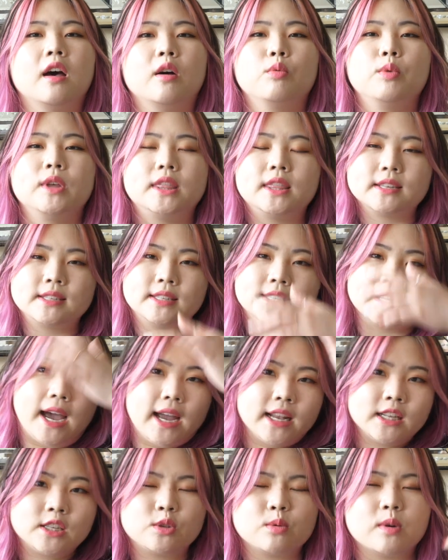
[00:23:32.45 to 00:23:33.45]
With the
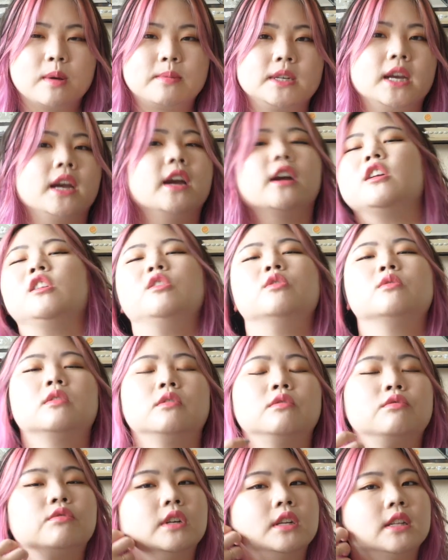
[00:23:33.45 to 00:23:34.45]
side swept hair, you
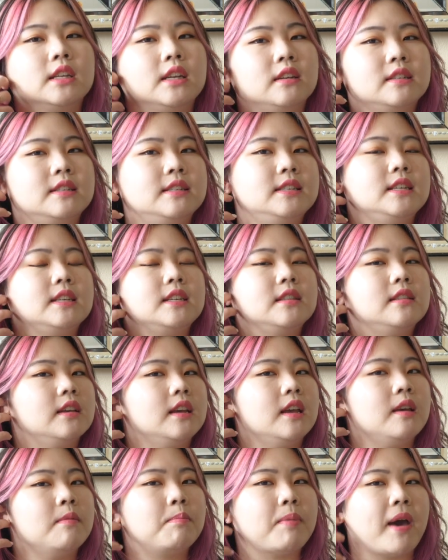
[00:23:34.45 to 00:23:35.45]
could really see the
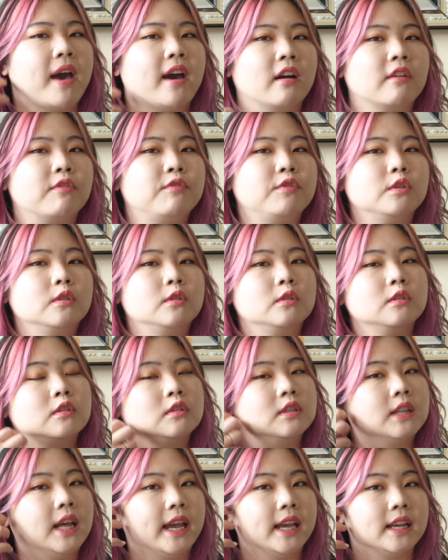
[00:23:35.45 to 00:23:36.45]

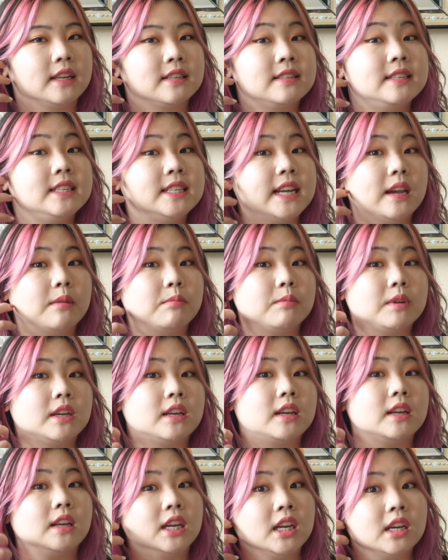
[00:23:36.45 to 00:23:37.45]
impactful like
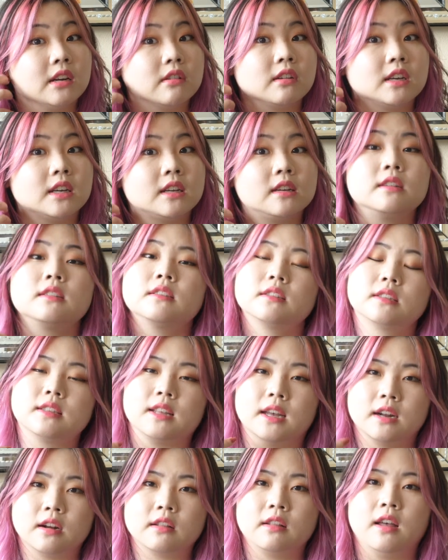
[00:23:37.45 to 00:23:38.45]
statement earrings
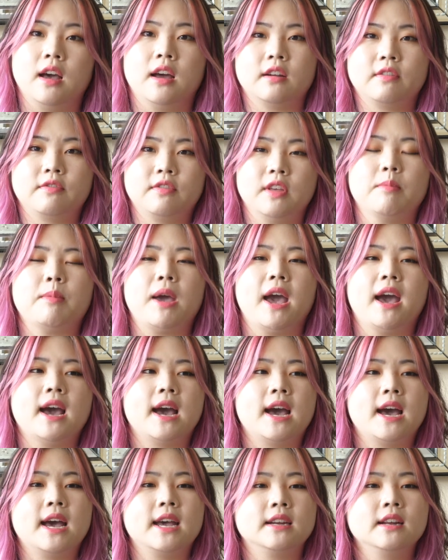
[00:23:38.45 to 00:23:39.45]
that a lot of them
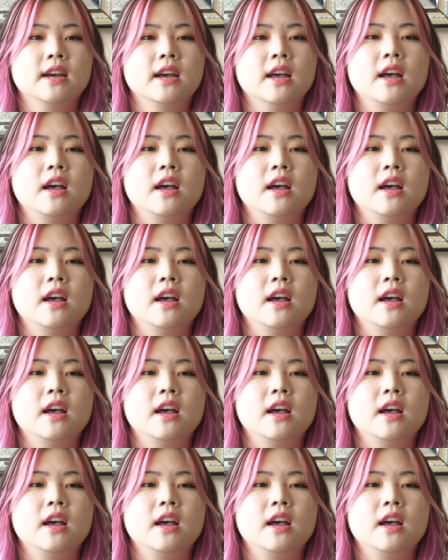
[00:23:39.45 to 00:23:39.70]
had.